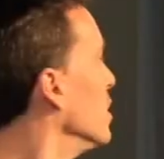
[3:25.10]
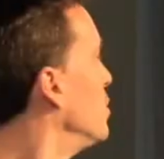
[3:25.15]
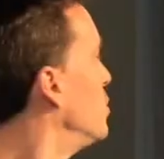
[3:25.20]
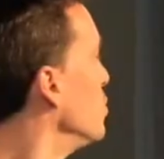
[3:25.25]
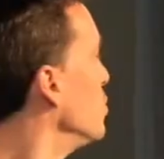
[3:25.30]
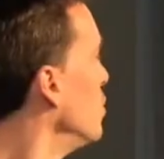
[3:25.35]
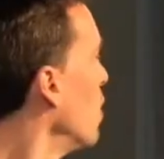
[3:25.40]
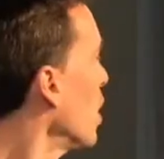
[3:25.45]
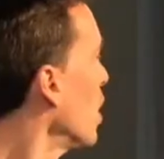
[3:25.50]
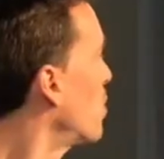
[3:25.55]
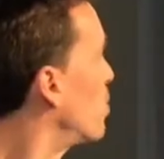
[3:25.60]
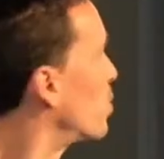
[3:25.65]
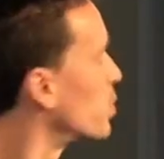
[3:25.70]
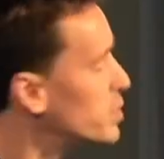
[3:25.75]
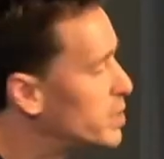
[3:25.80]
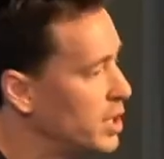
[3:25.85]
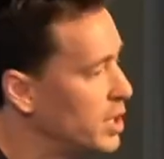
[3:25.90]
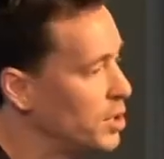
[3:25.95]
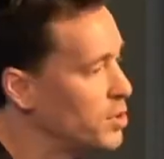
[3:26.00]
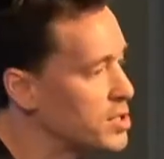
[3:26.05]
do not
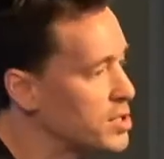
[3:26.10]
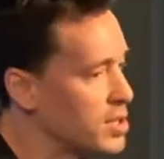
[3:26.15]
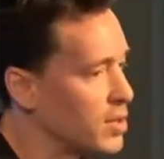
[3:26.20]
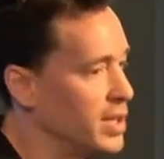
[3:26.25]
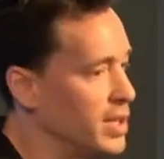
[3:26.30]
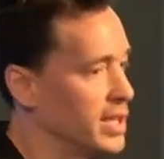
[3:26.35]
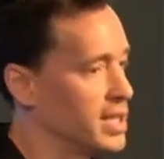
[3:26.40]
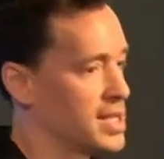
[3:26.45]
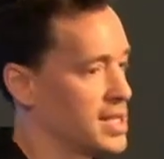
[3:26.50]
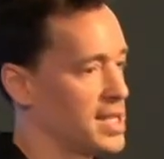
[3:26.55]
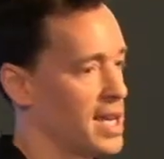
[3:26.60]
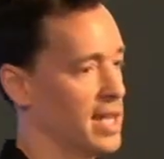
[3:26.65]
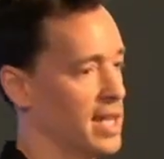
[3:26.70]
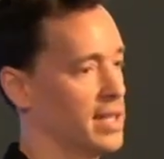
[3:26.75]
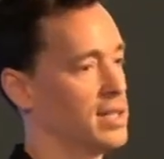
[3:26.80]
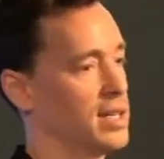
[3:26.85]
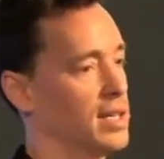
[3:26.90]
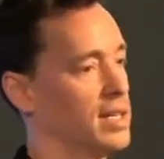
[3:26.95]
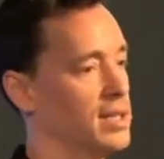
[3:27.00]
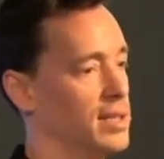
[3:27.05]
put the user in the
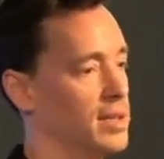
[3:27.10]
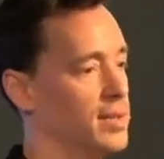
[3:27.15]
center.